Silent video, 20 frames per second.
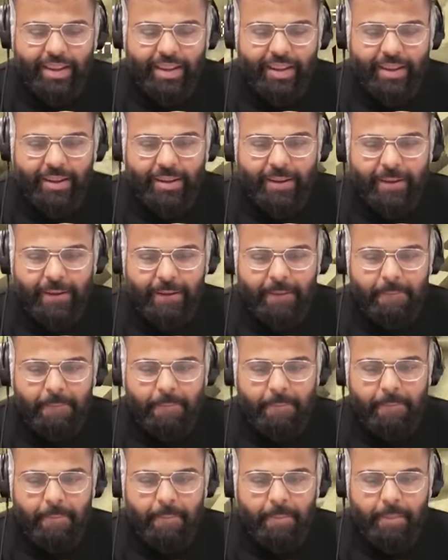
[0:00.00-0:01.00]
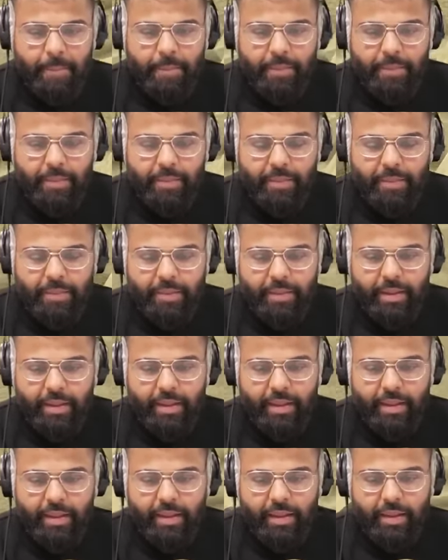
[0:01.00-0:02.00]
Hey, I just woke up, so I can't
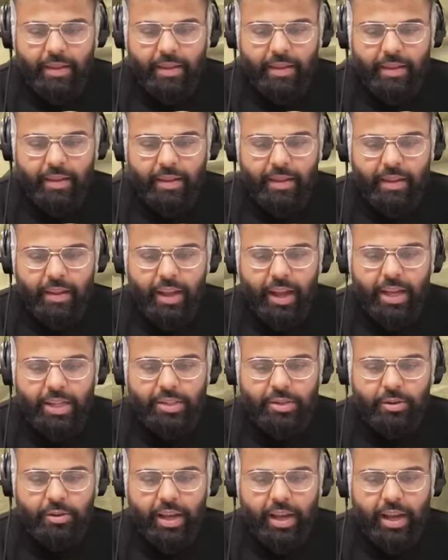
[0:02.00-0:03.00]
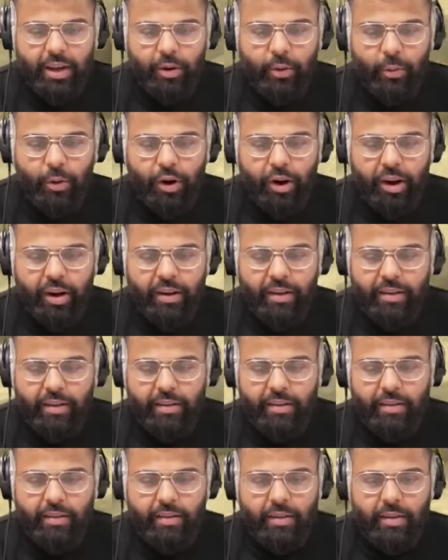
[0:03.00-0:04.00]
speak too loud. It's okay, don't worry.
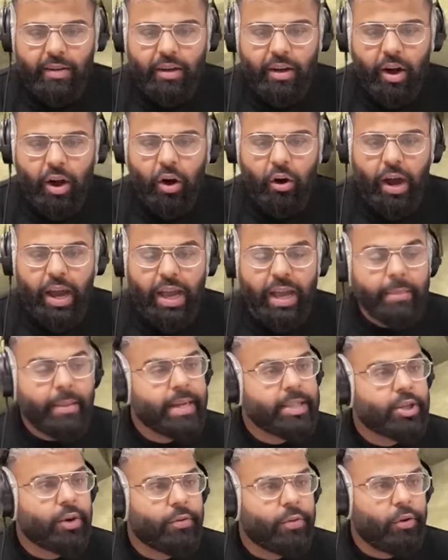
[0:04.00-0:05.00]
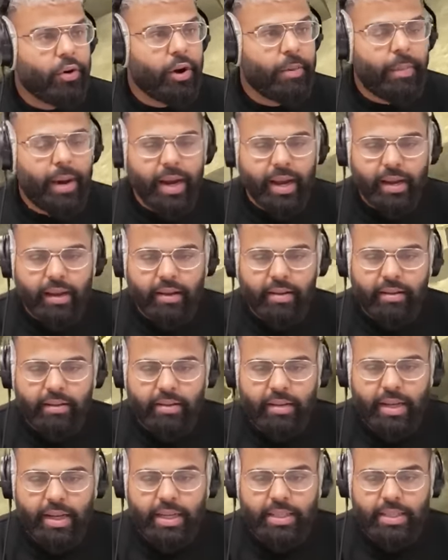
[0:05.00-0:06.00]
Oh, I hear myself through your mic.
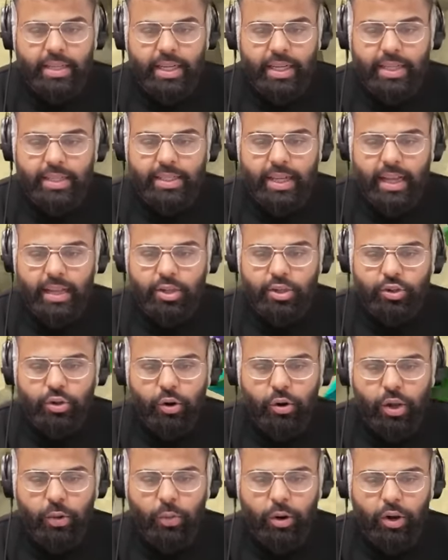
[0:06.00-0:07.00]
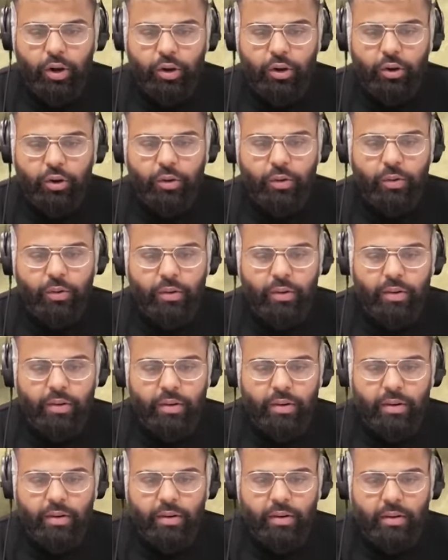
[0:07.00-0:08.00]
Is it is that the troll you wanted to do?
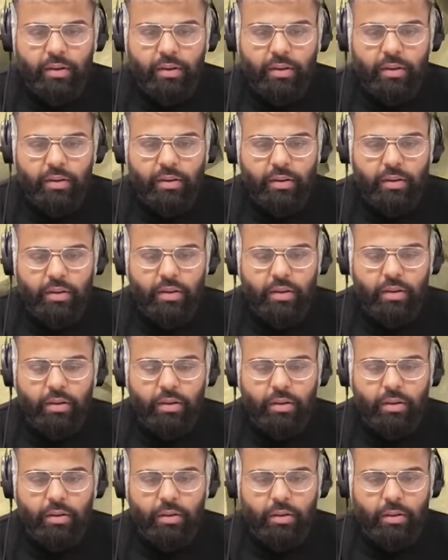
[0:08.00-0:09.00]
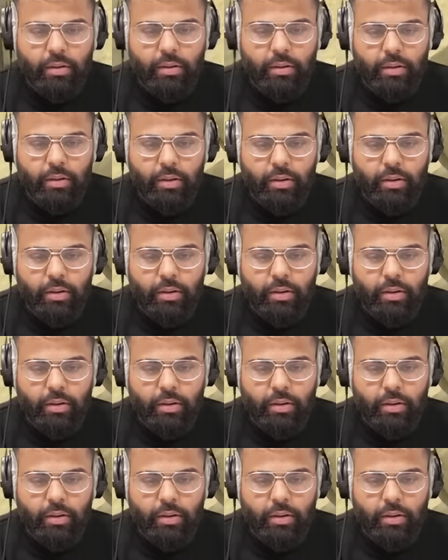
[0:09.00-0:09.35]
No, just you wait.